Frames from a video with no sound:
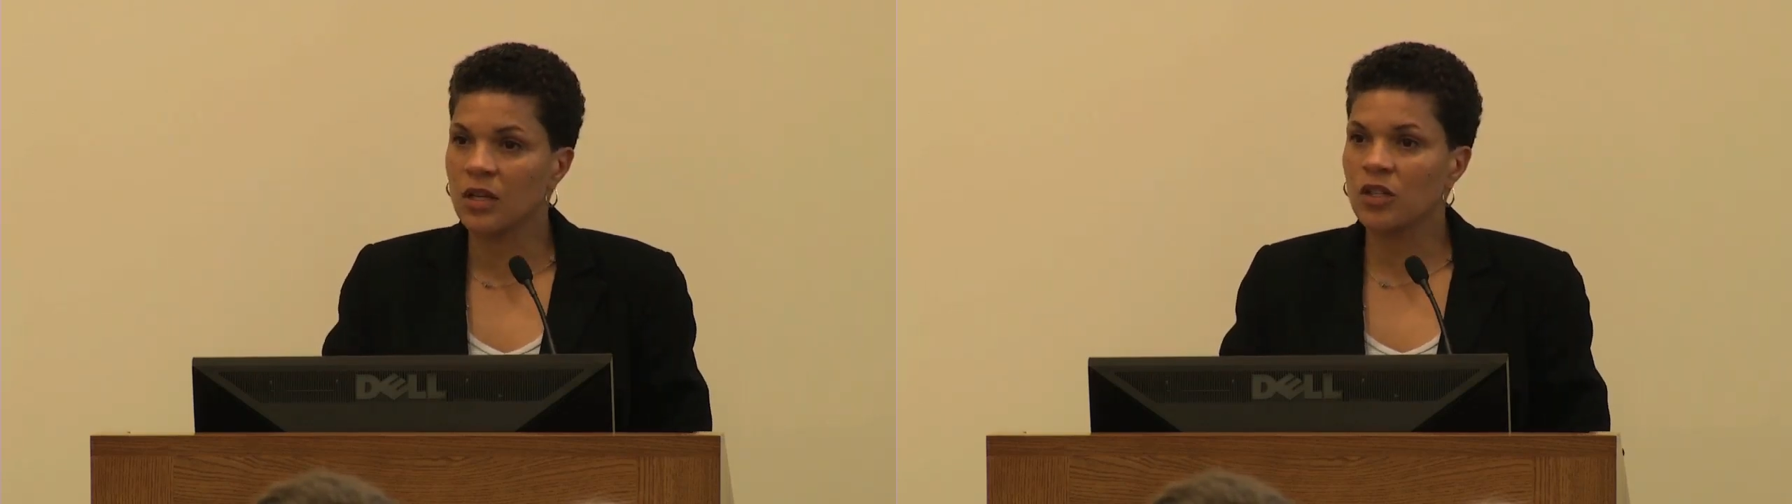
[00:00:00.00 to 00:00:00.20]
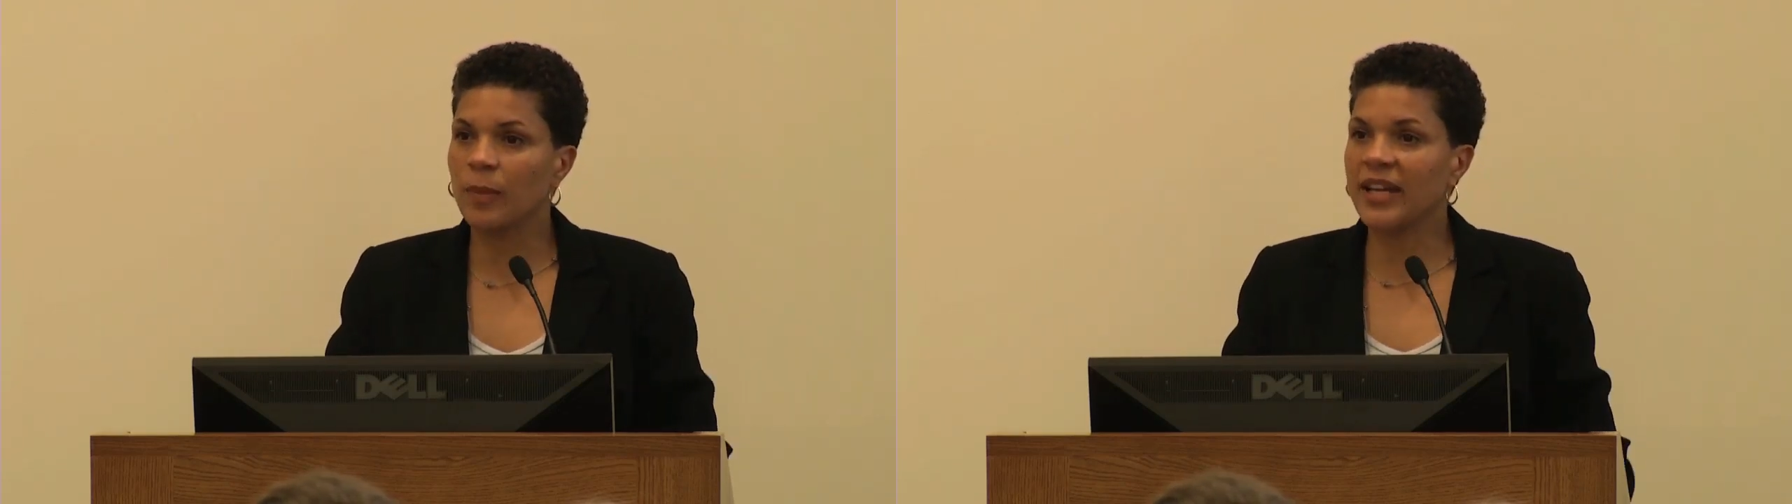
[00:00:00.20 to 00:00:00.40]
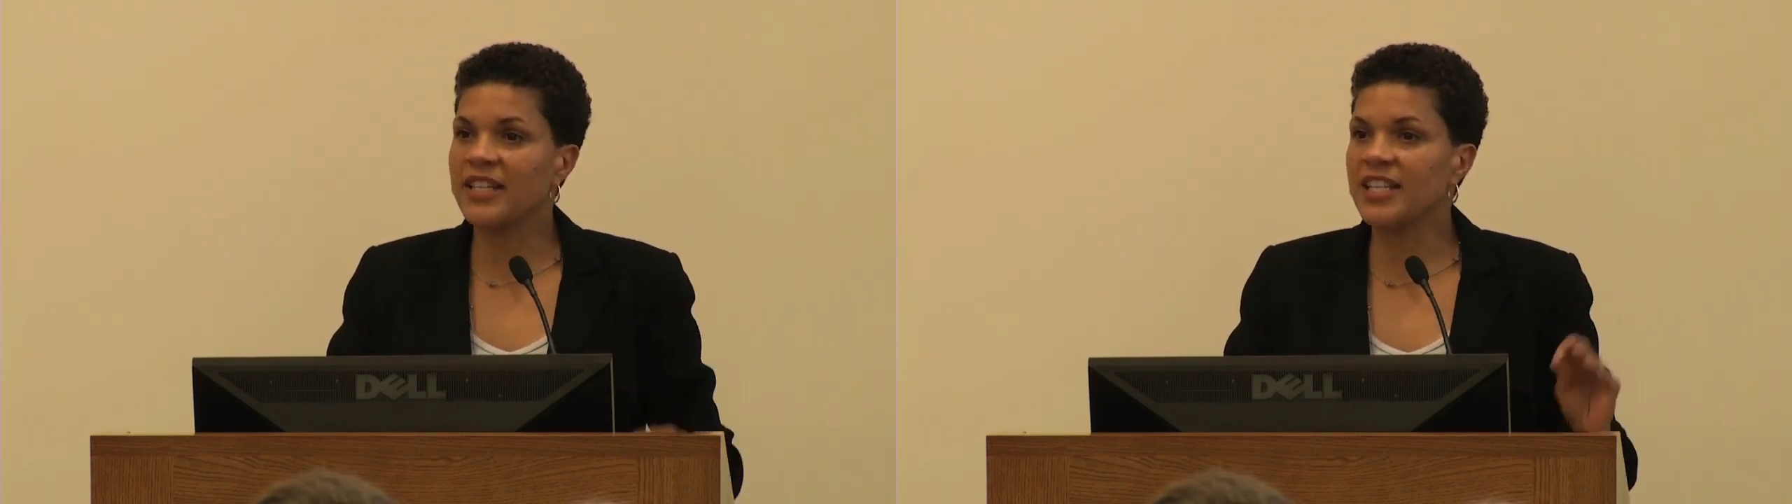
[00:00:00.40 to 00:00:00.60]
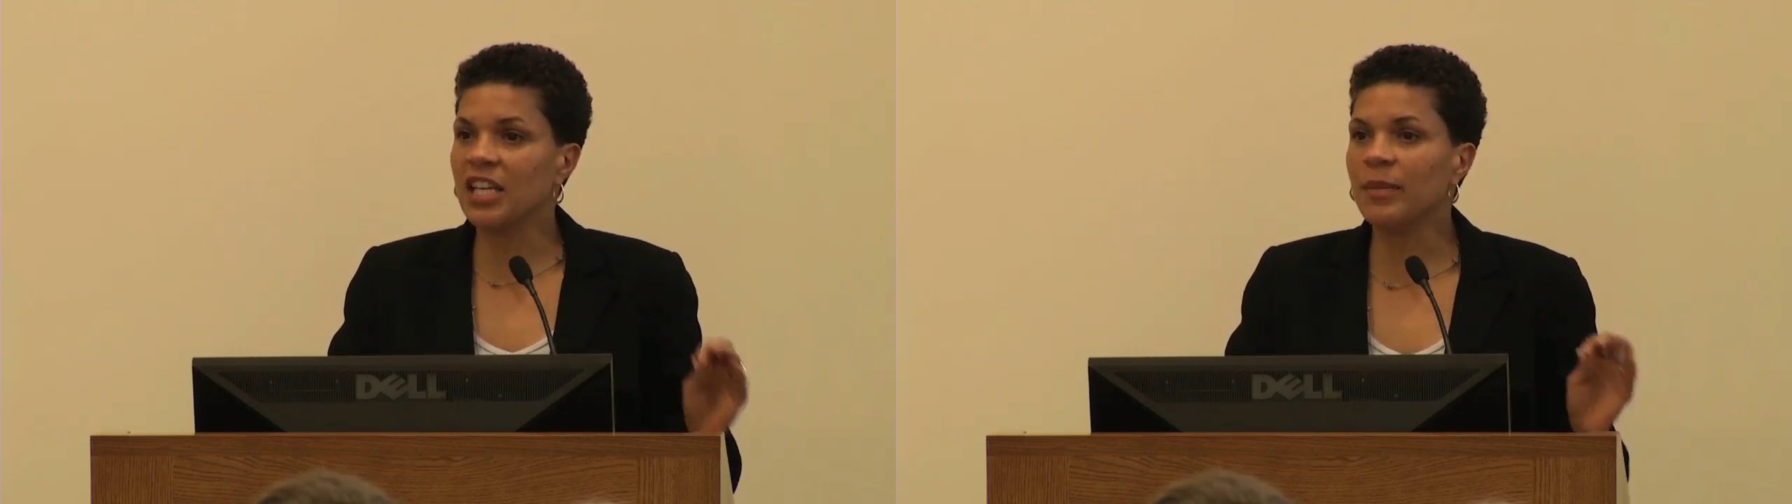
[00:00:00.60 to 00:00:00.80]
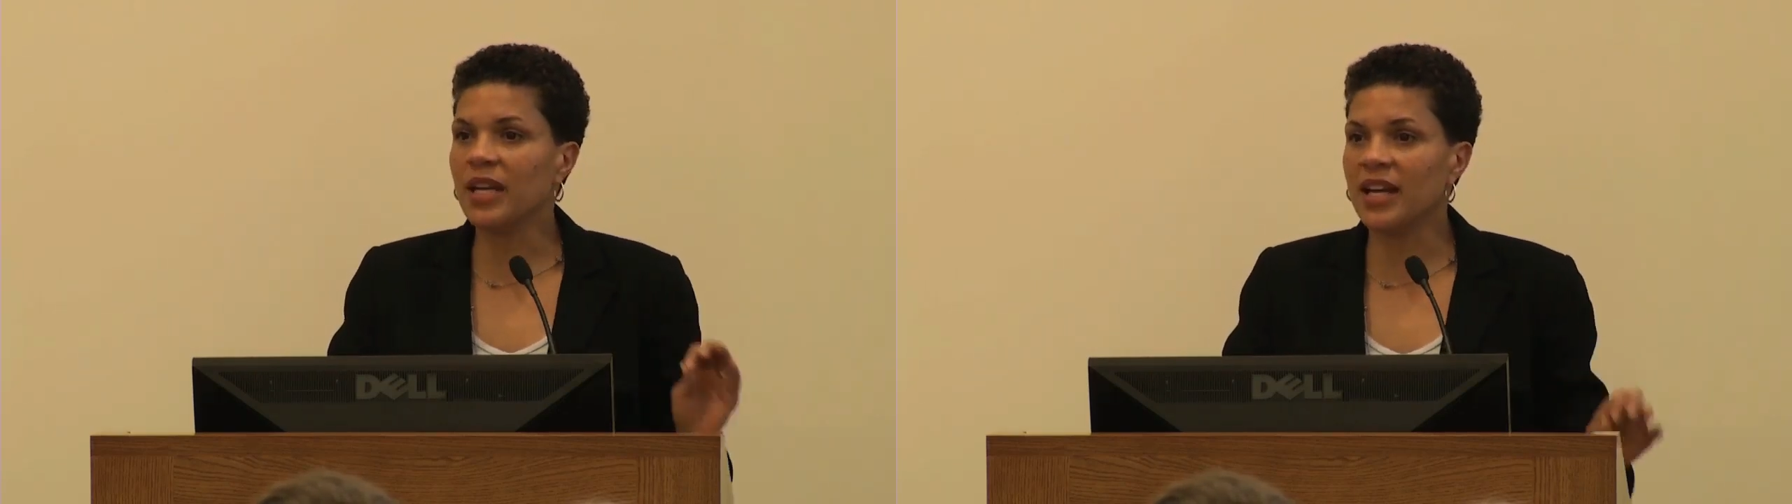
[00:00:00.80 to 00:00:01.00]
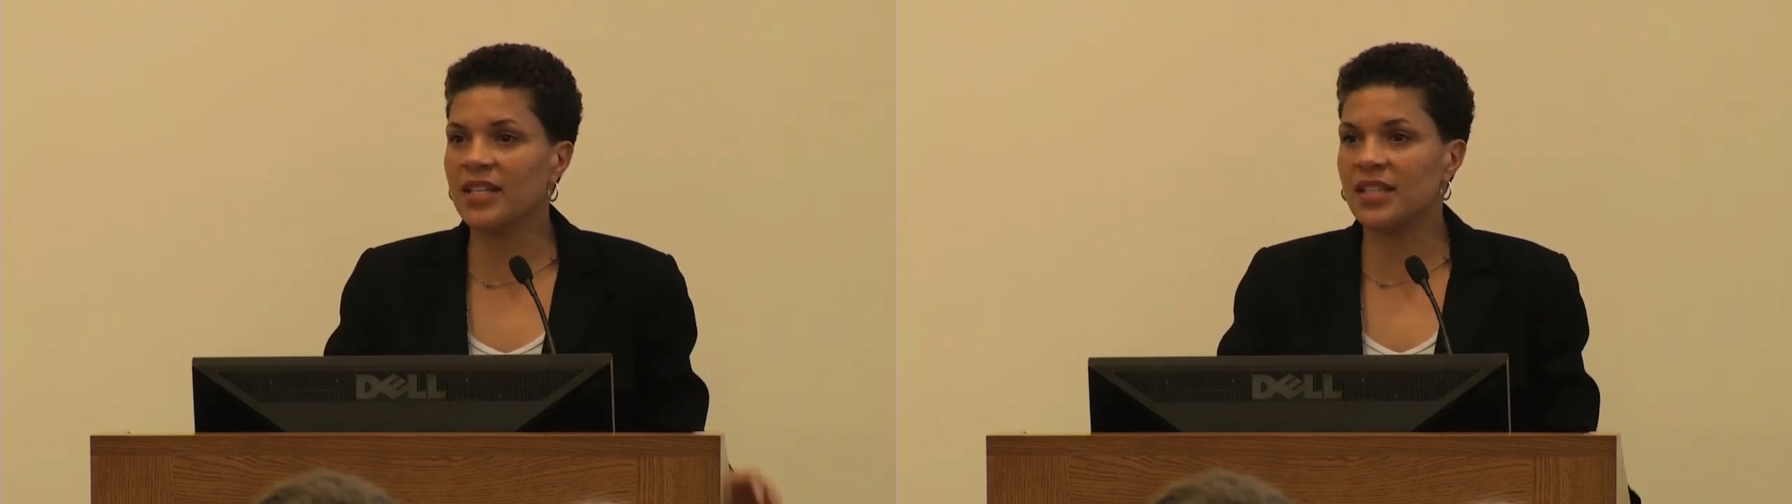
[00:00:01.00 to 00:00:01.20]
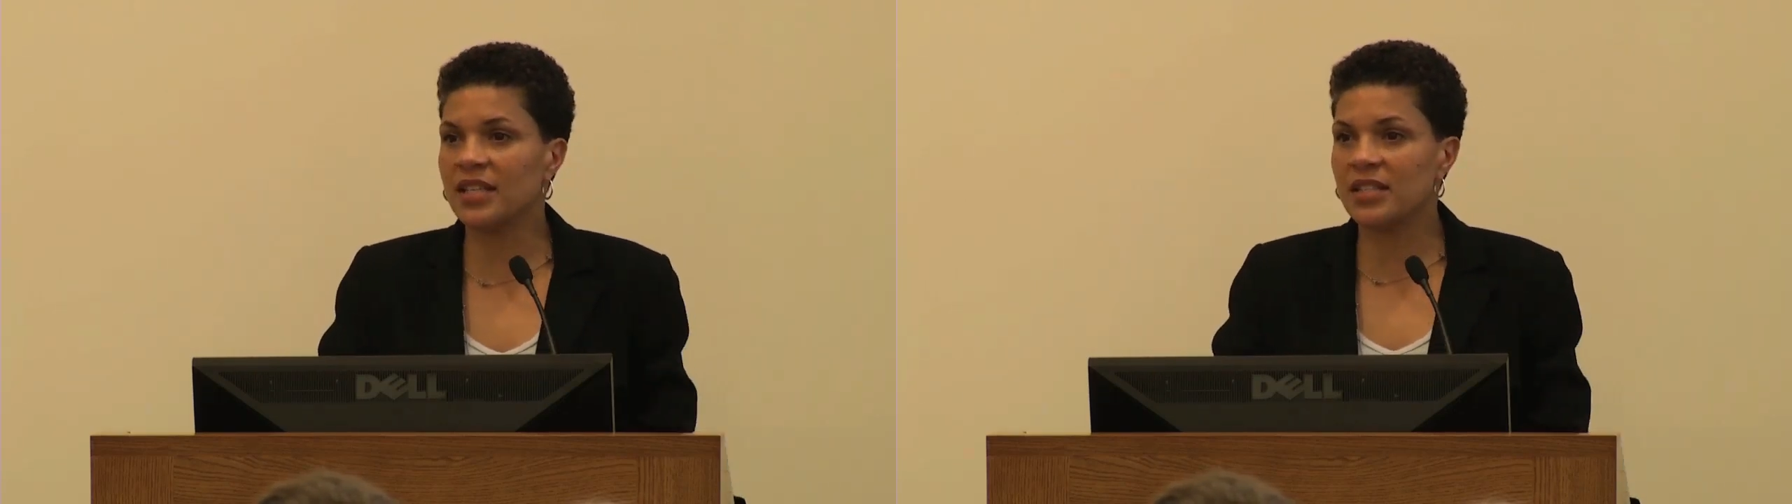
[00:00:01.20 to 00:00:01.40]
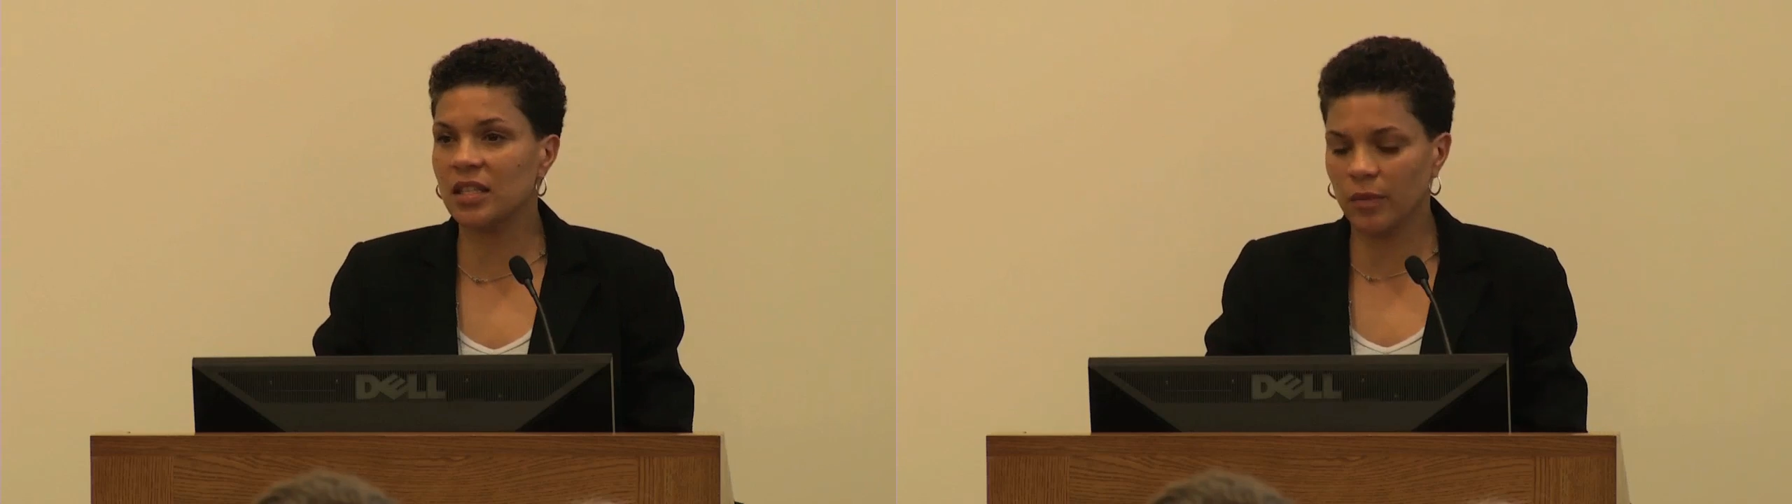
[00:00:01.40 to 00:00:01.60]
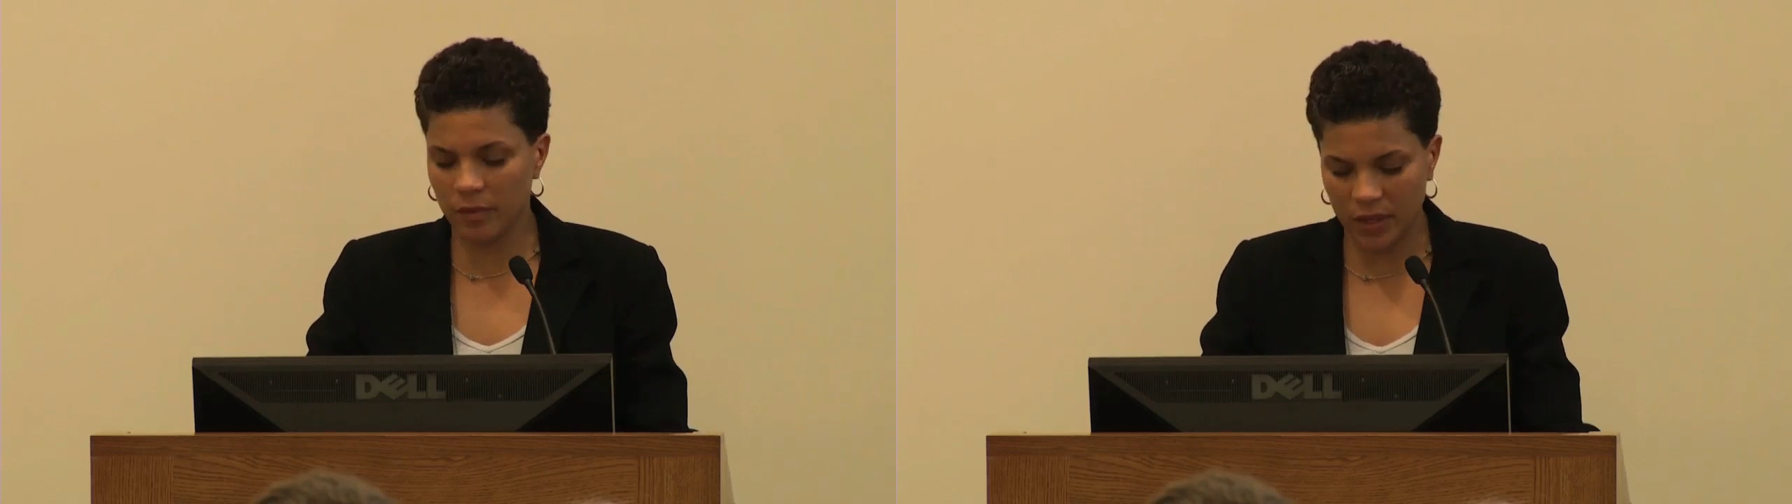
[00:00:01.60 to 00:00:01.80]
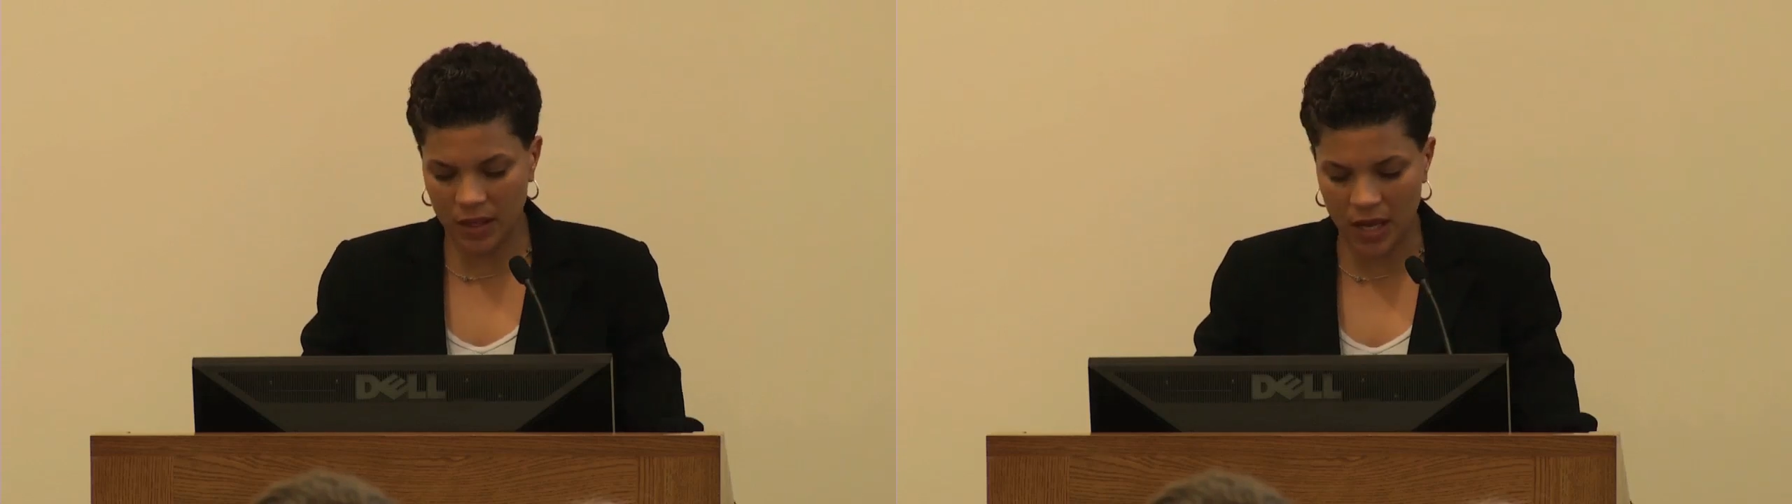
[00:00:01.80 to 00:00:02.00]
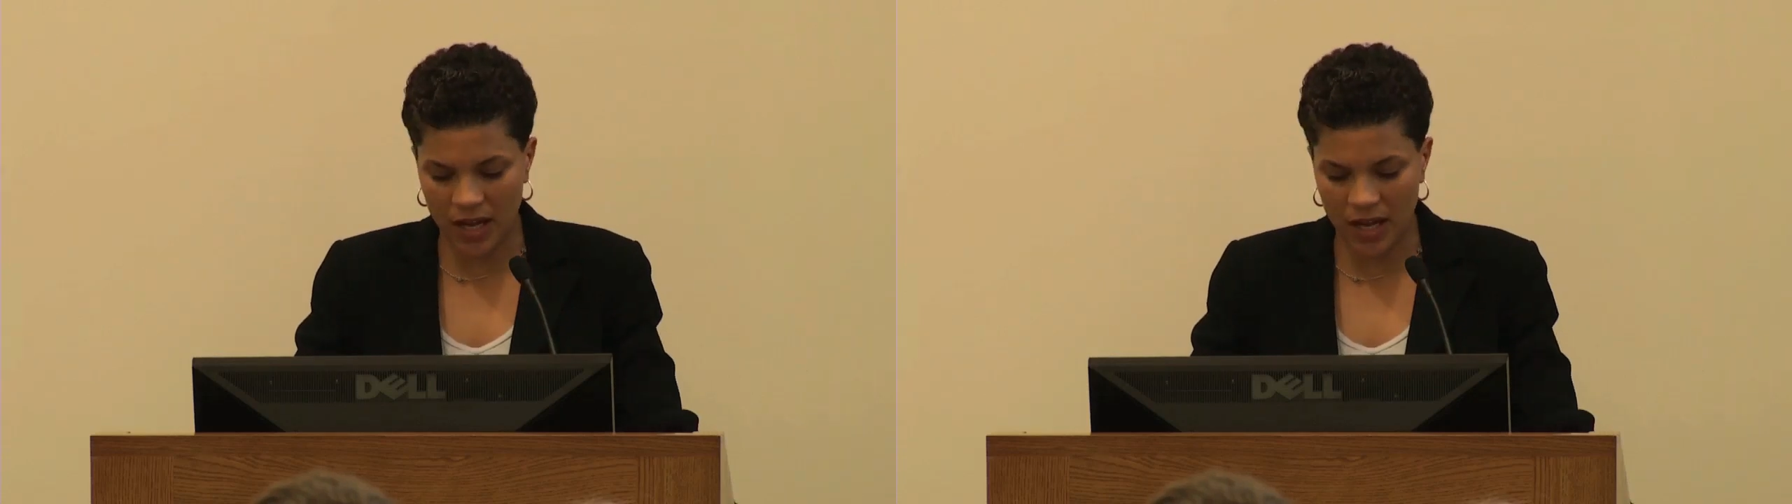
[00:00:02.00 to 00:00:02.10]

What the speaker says: So by demonizing Zimmerman,